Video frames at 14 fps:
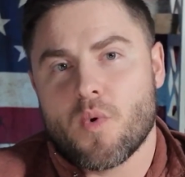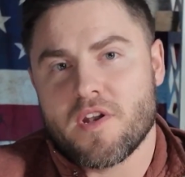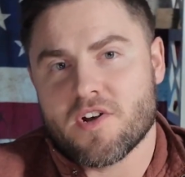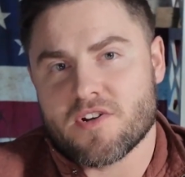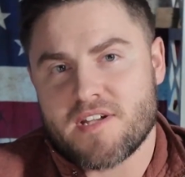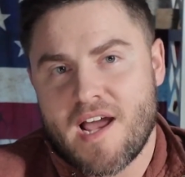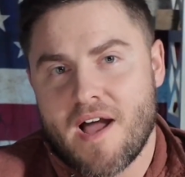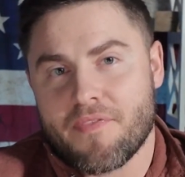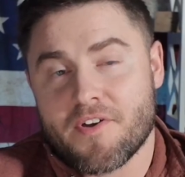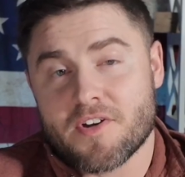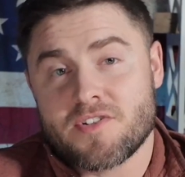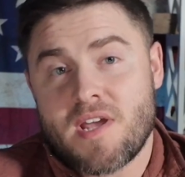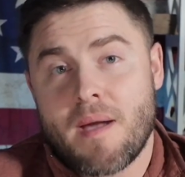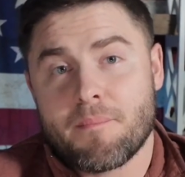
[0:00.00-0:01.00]
when you're down
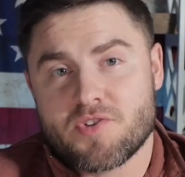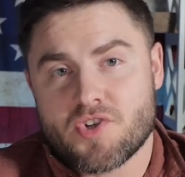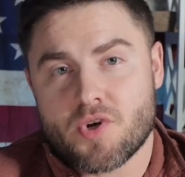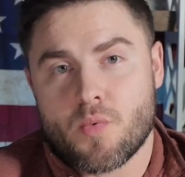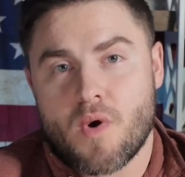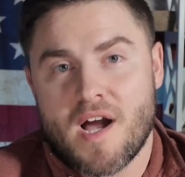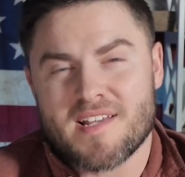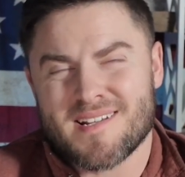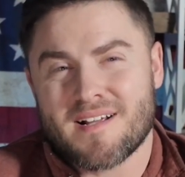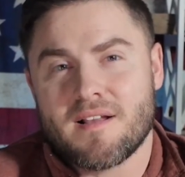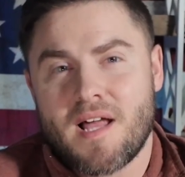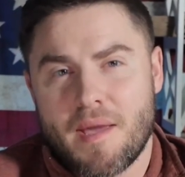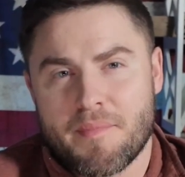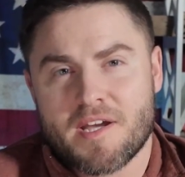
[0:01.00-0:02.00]
there temperature-wise and
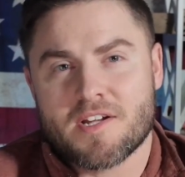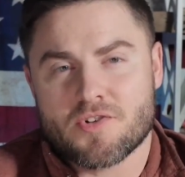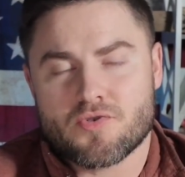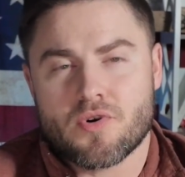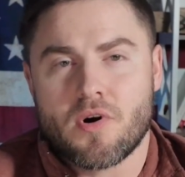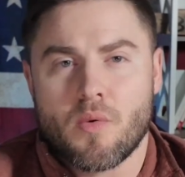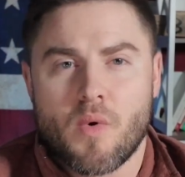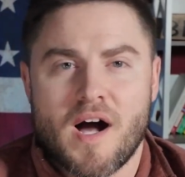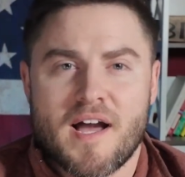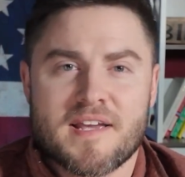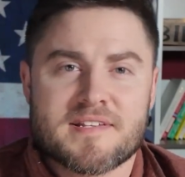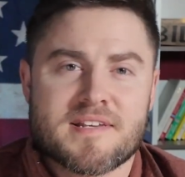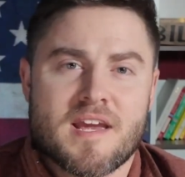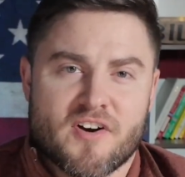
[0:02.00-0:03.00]
climate
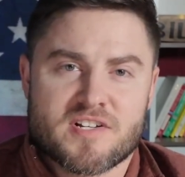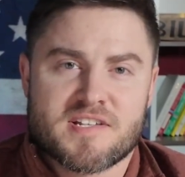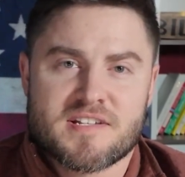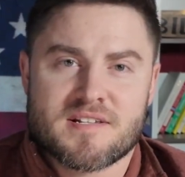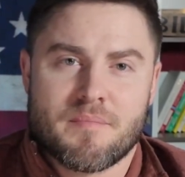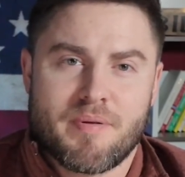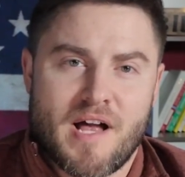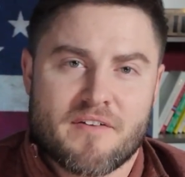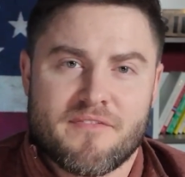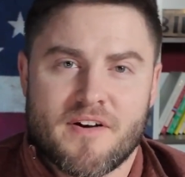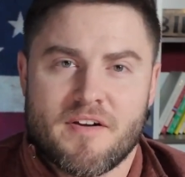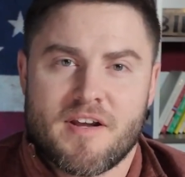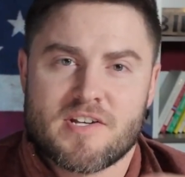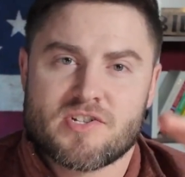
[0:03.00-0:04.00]
control-wise versus a block
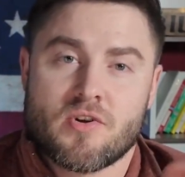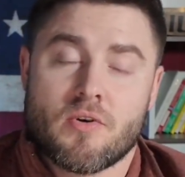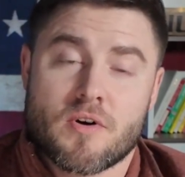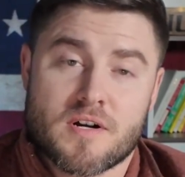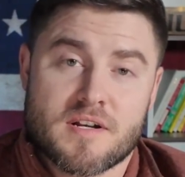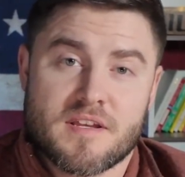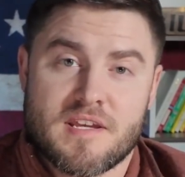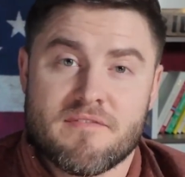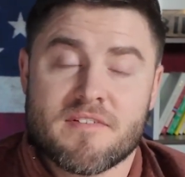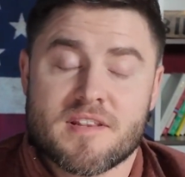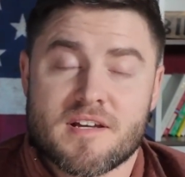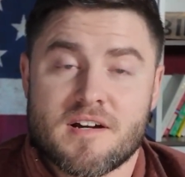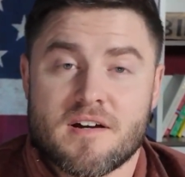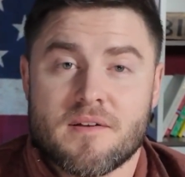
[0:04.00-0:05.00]
foundation or
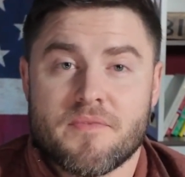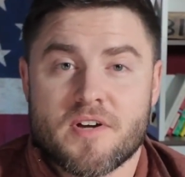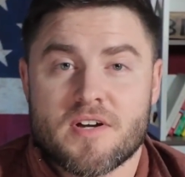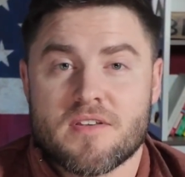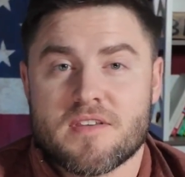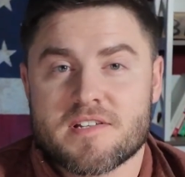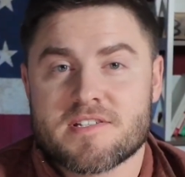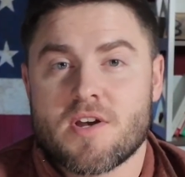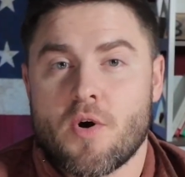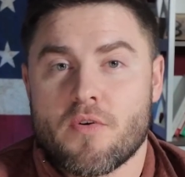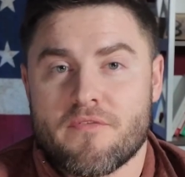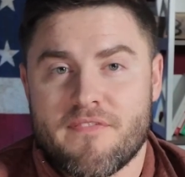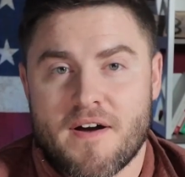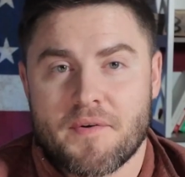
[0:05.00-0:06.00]
even the
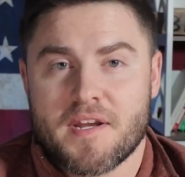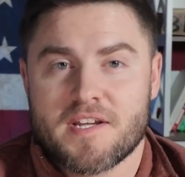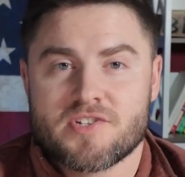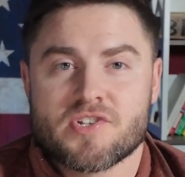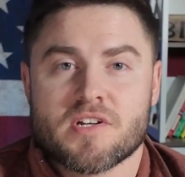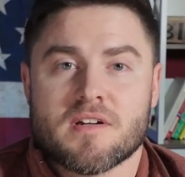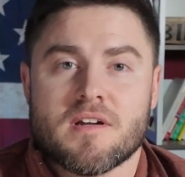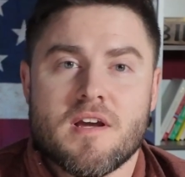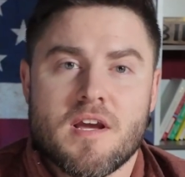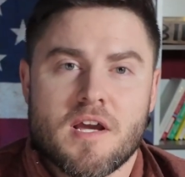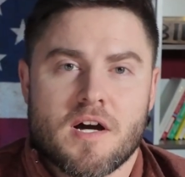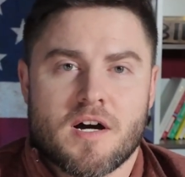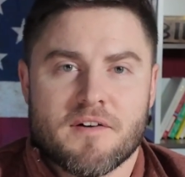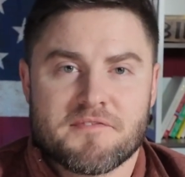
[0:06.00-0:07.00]
stone foundation
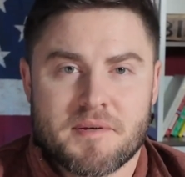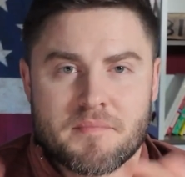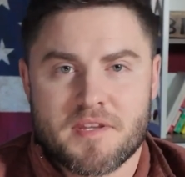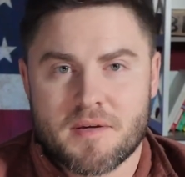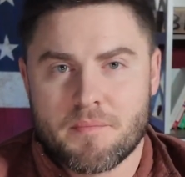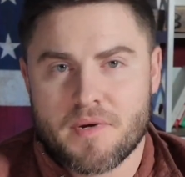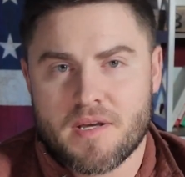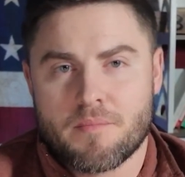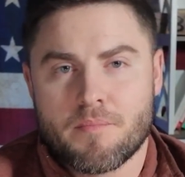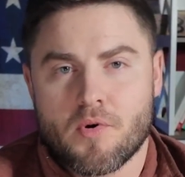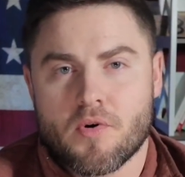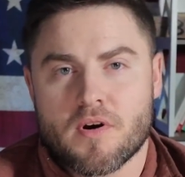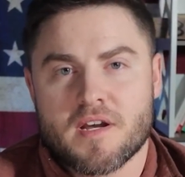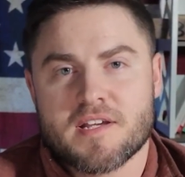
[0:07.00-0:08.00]
of some of the
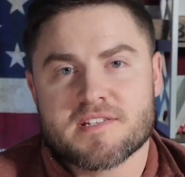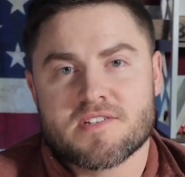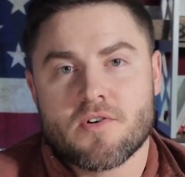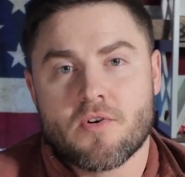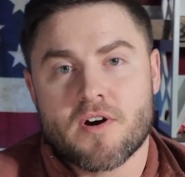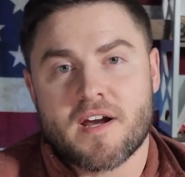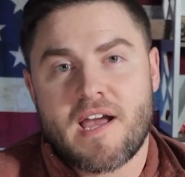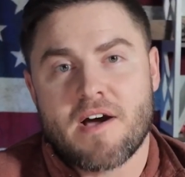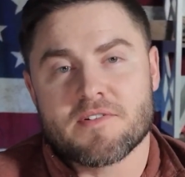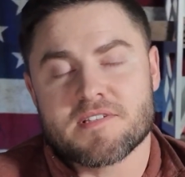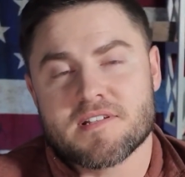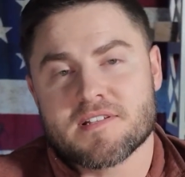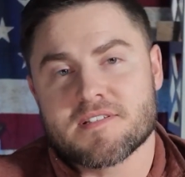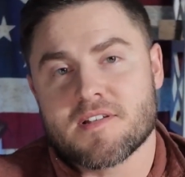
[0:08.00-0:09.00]
more historic
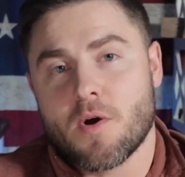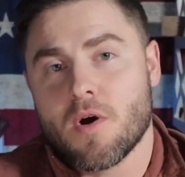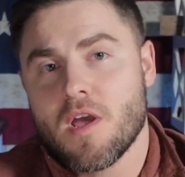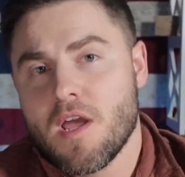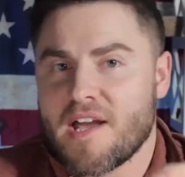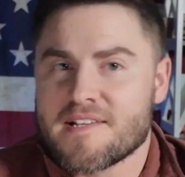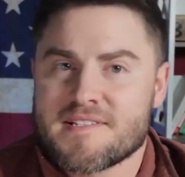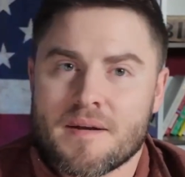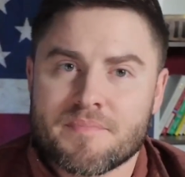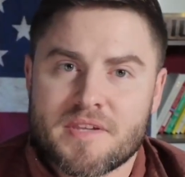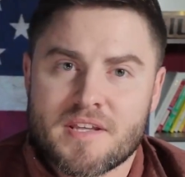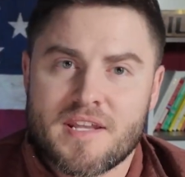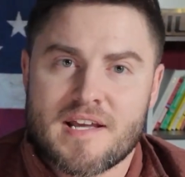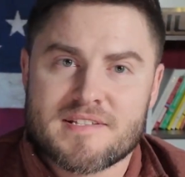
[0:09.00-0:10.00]
houses. So that's
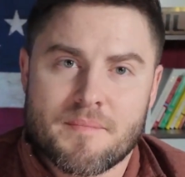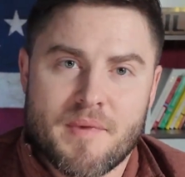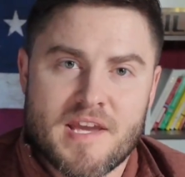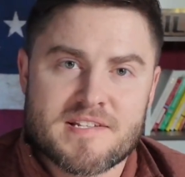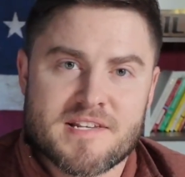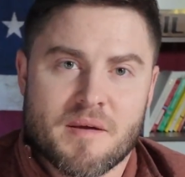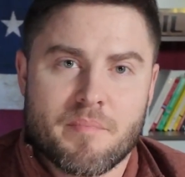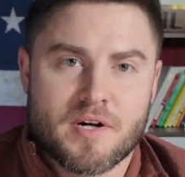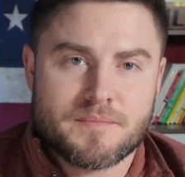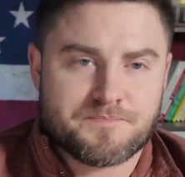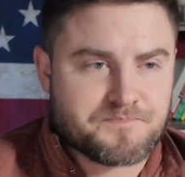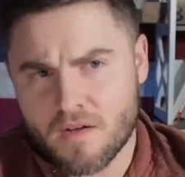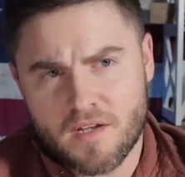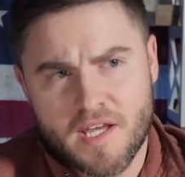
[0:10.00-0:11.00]
something that's amazing.
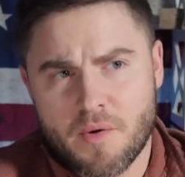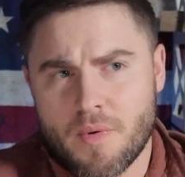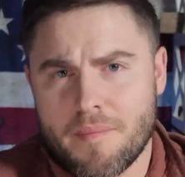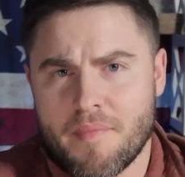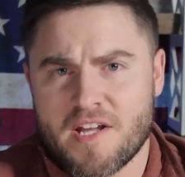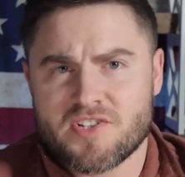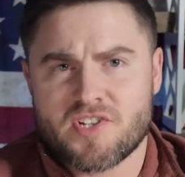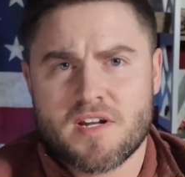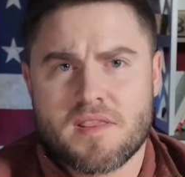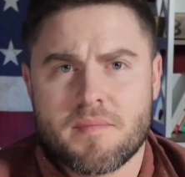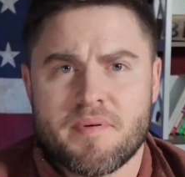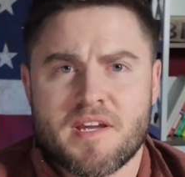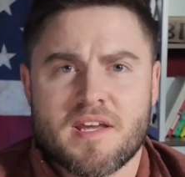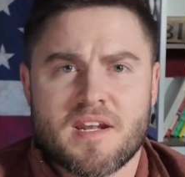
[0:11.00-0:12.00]
But like we mentioned in
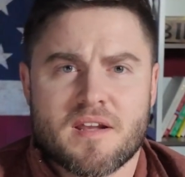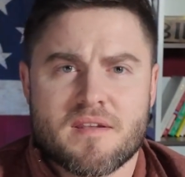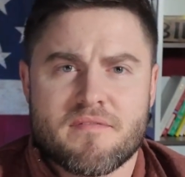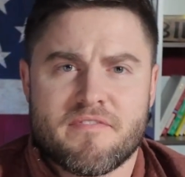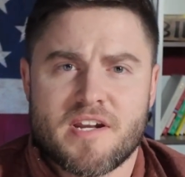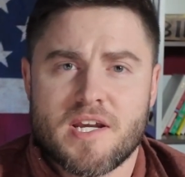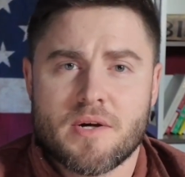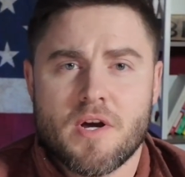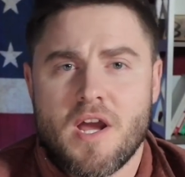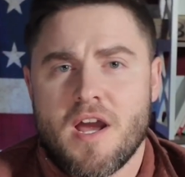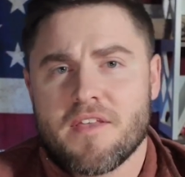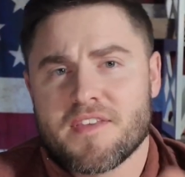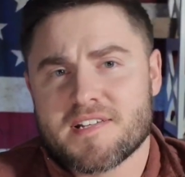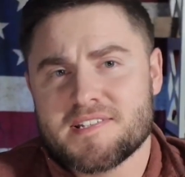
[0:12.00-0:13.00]
the beginning of the video,
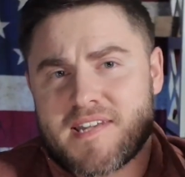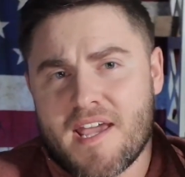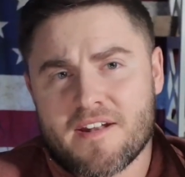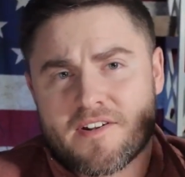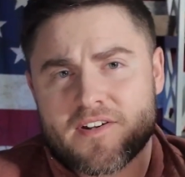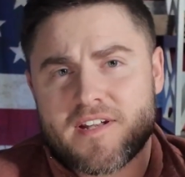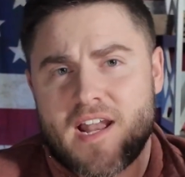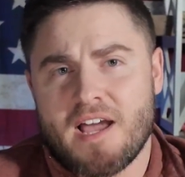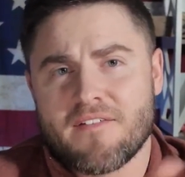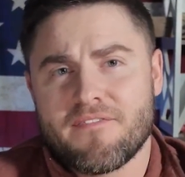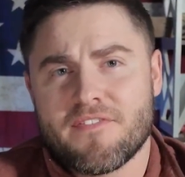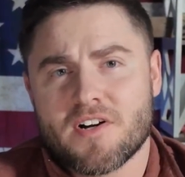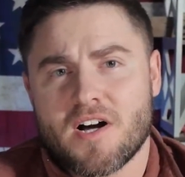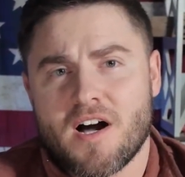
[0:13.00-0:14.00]
the standard
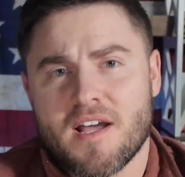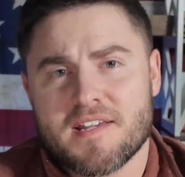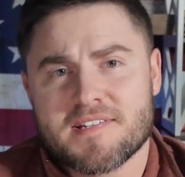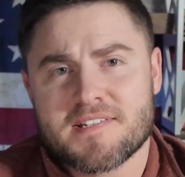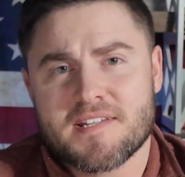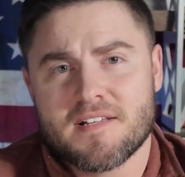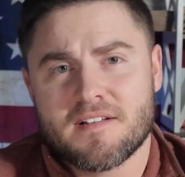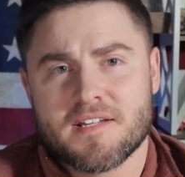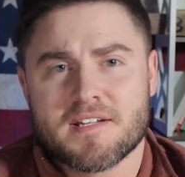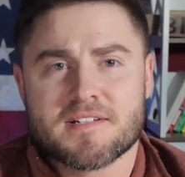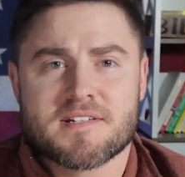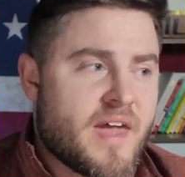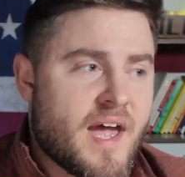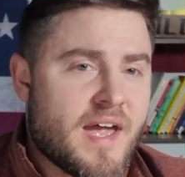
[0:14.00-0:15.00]
9-foot height
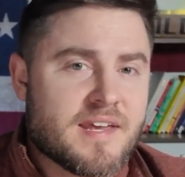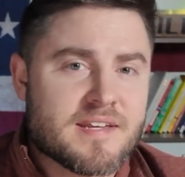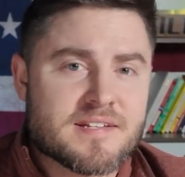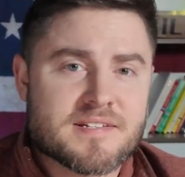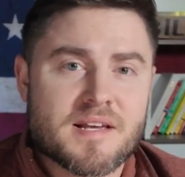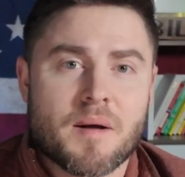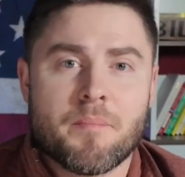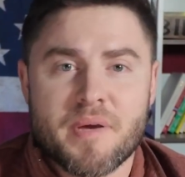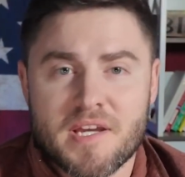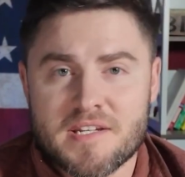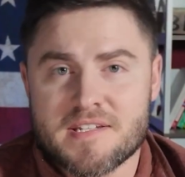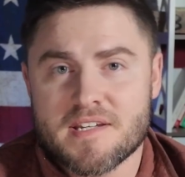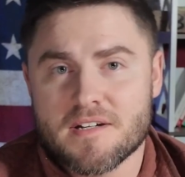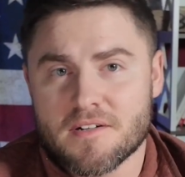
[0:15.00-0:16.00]
ceiling, that is a
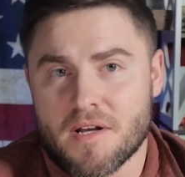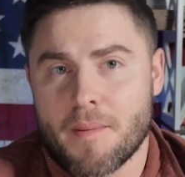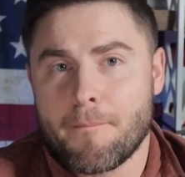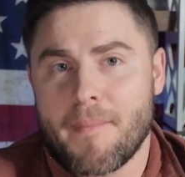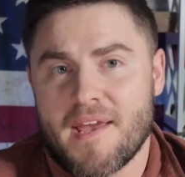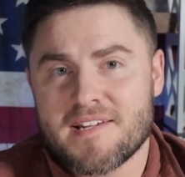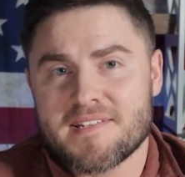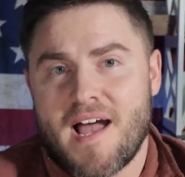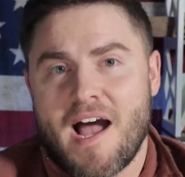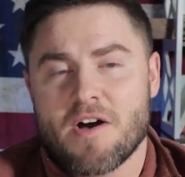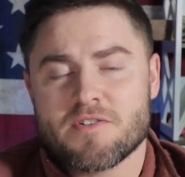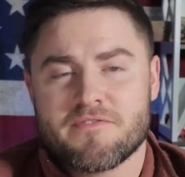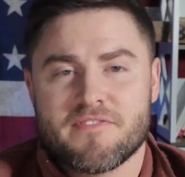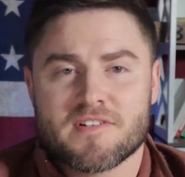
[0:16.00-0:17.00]
big deal. It makes the
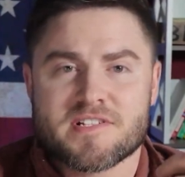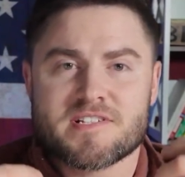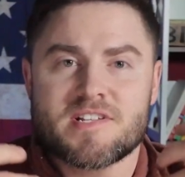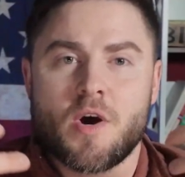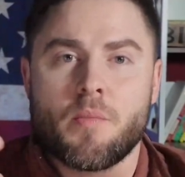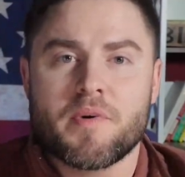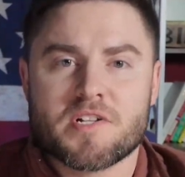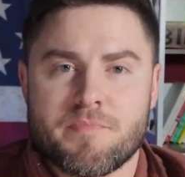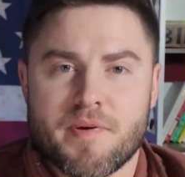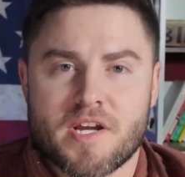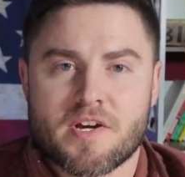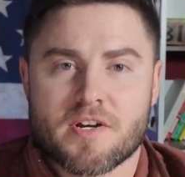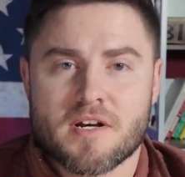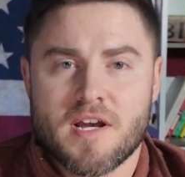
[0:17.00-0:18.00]
house feel so much
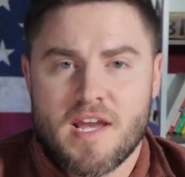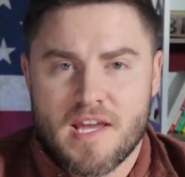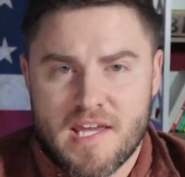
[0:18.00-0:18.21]
bigger.